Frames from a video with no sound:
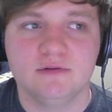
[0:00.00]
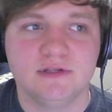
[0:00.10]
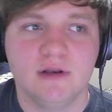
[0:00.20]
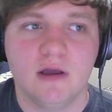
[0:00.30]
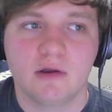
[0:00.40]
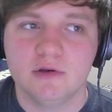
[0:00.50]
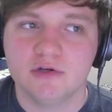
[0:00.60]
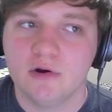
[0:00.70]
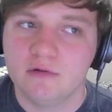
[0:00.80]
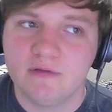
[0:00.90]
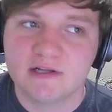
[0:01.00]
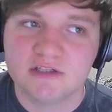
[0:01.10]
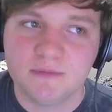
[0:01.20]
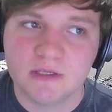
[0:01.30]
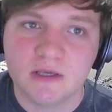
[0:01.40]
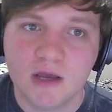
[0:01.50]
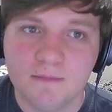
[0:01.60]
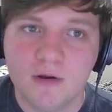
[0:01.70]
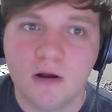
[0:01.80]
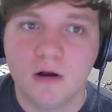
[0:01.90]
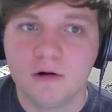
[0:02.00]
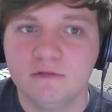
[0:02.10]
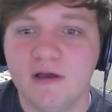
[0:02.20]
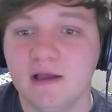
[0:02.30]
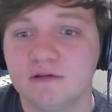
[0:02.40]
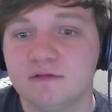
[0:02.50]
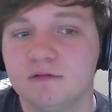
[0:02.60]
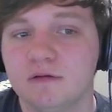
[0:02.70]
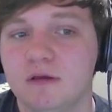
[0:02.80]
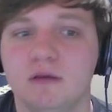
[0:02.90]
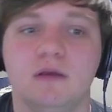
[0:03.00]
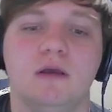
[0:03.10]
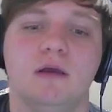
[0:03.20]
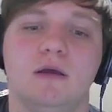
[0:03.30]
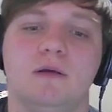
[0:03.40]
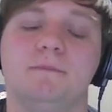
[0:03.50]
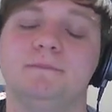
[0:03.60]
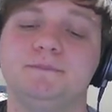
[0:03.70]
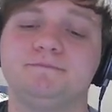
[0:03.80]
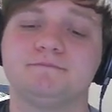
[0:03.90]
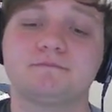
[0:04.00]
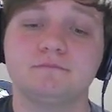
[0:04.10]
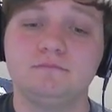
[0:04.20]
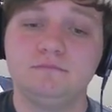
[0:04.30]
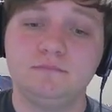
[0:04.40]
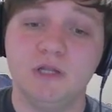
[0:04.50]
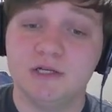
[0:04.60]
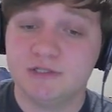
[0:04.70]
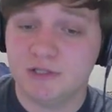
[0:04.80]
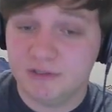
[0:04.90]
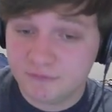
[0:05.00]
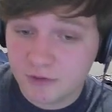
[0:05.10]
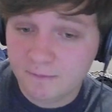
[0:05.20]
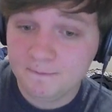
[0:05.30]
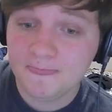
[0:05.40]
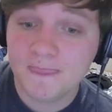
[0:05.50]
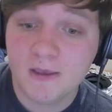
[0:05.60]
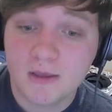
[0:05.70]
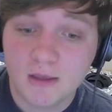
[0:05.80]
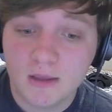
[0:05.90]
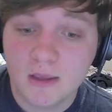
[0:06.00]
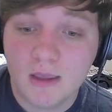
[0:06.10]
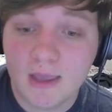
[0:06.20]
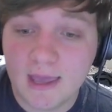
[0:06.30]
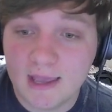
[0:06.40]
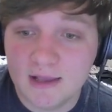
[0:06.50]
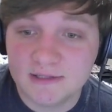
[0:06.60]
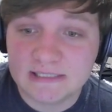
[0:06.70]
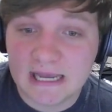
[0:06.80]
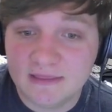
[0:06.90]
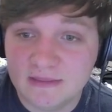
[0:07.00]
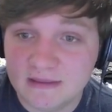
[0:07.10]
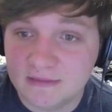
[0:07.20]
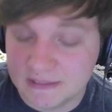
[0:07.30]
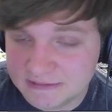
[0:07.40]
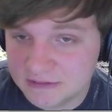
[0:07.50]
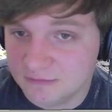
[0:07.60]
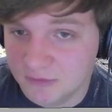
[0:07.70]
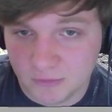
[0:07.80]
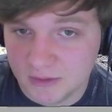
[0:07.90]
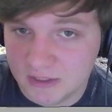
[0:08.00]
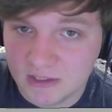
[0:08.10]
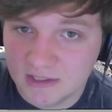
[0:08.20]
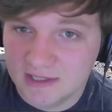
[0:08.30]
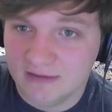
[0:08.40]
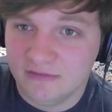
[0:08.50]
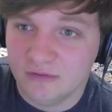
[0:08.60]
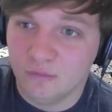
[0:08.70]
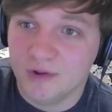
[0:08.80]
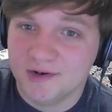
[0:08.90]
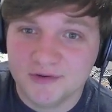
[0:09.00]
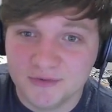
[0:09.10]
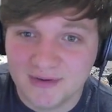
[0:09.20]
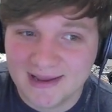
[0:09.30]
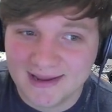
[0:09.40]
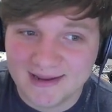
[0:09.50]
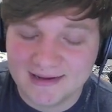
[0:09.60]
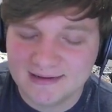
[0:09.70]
non-creature artifacts to become artifacts until end of turn. And I think this could be really good if you want to do a